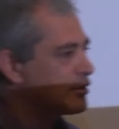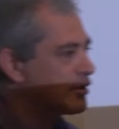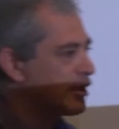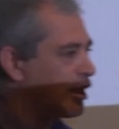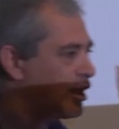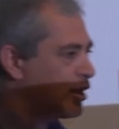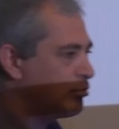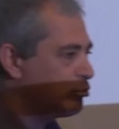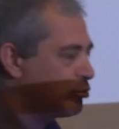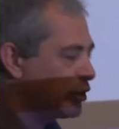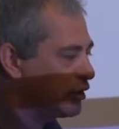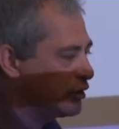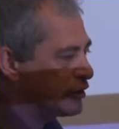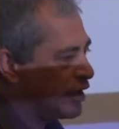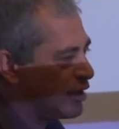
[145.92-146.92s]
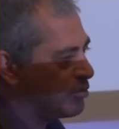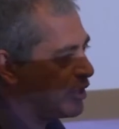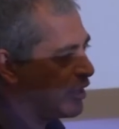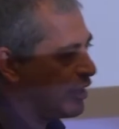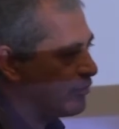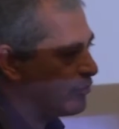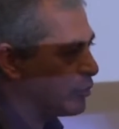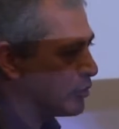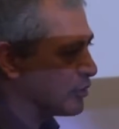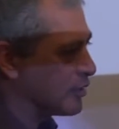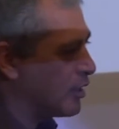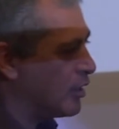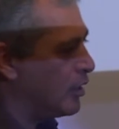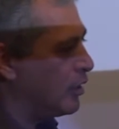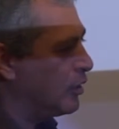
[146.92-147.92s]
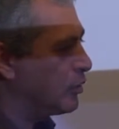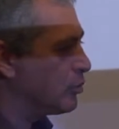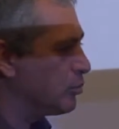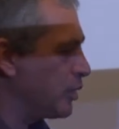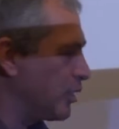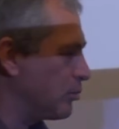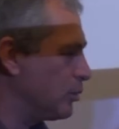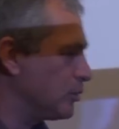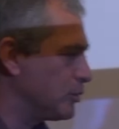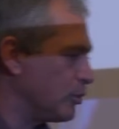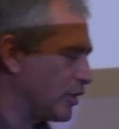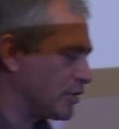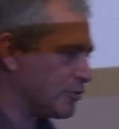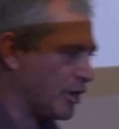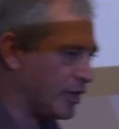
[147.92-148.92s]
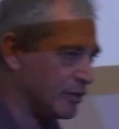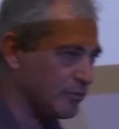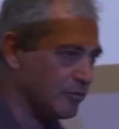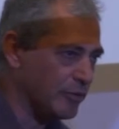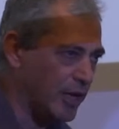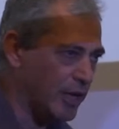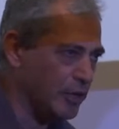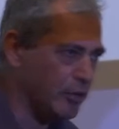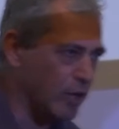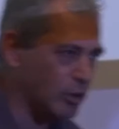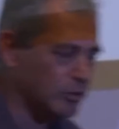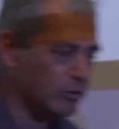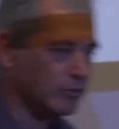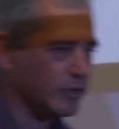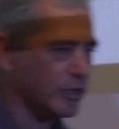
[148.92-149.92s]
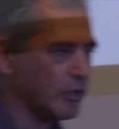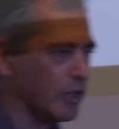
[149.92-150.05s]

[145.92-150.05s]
time, real-time behaviors to be able to extract value out of their